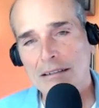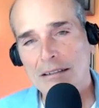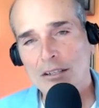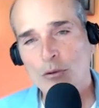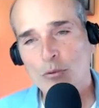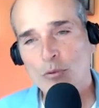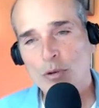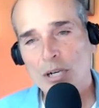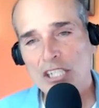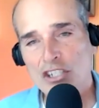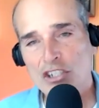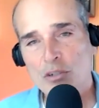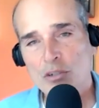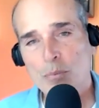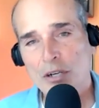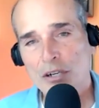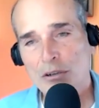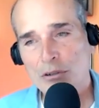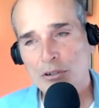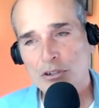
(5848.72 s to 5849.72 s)
the rich
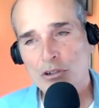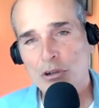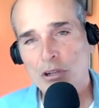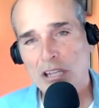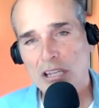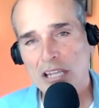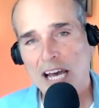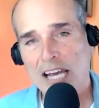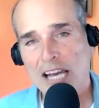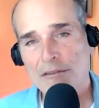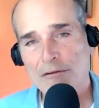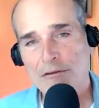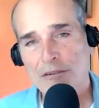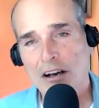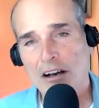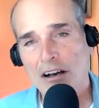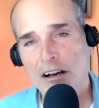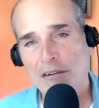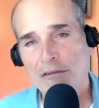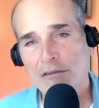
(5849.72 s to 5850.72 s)
spiritual life
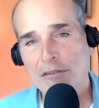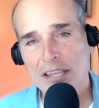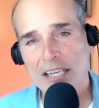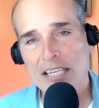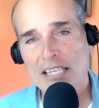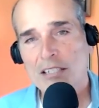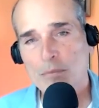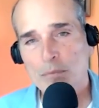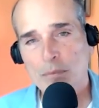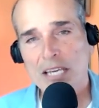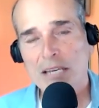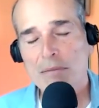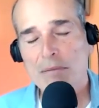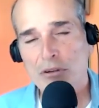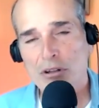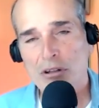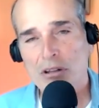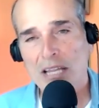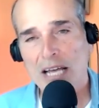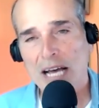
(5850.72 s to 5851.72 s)
of these
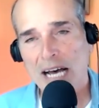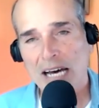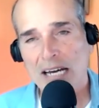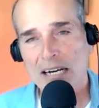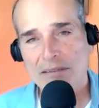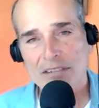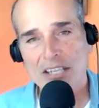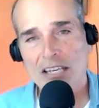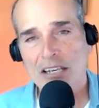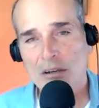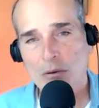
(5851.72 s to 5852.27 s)
people out of the